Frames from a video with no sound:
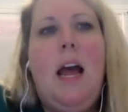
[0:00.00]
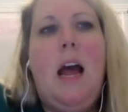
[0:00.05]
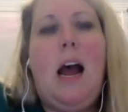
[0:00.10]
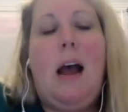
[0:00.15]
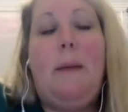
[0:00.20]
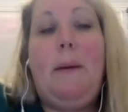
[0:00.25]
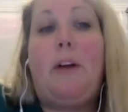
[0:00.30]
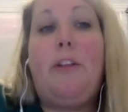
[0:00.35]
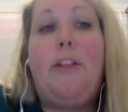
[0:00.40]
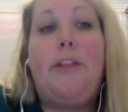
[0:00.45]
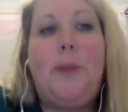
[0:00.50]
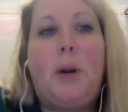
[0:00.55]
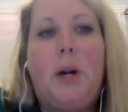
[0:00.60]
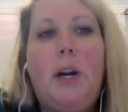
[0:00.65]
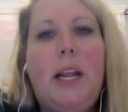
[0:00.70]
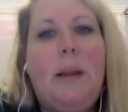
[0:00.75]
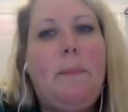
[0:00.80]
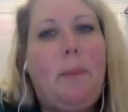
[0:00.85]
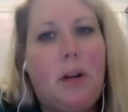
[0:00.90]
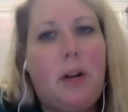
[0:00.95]
about
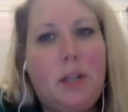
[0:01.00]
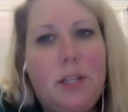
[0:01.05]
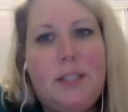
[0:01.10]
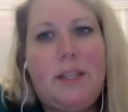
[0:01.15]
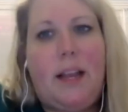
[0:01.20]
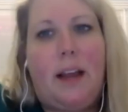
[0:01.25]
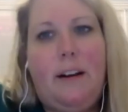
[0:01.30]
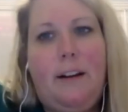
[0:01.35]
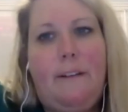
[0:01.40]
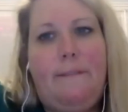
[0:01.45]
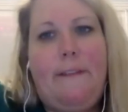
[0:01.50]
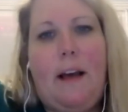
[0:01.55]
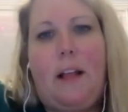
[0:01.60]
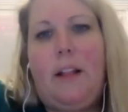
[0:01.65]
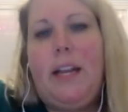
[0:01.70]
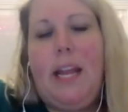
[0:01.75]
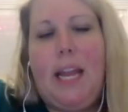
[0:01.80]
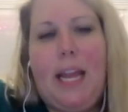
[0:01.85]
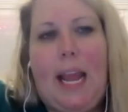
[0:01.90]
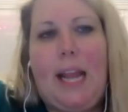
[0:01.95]
30% of
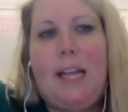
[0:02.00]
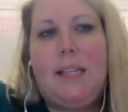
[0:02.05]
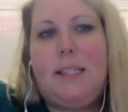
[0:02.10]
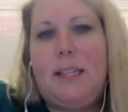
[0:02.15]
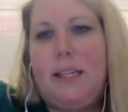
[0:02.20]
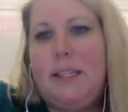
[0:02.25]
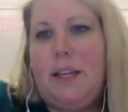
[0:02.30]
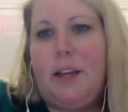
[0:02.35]
felony cases